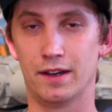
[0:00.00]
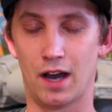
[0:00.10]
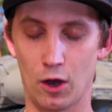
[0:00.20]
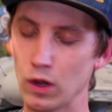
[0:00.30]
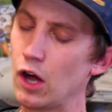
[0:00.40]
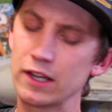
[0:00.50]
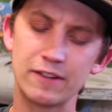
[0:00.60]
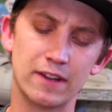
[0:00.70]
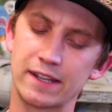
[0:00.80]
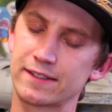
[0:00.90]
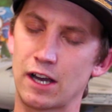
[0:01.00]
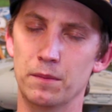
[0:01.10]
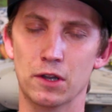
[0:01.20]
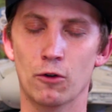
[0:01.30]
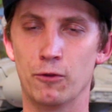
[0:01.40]
I'll leave links
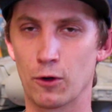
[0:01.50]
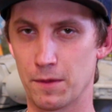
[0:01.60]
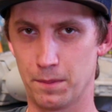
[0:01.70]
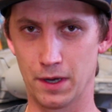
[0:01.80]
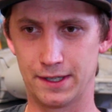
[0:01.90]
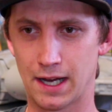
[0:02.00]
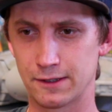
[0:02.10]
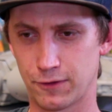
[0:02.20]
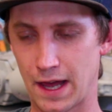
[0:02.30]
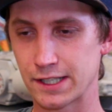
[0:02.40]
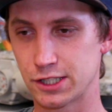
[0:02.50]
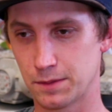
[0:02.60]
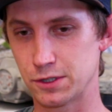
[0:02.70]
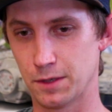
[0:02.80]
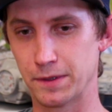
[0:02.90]
down below for it, but it's
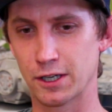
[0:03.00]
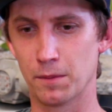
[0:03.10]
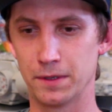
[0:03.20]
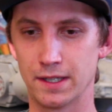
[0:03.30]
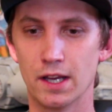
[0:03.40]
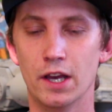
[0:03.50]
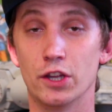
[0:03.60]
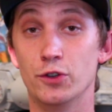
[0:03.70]
Flagship Shipping Company.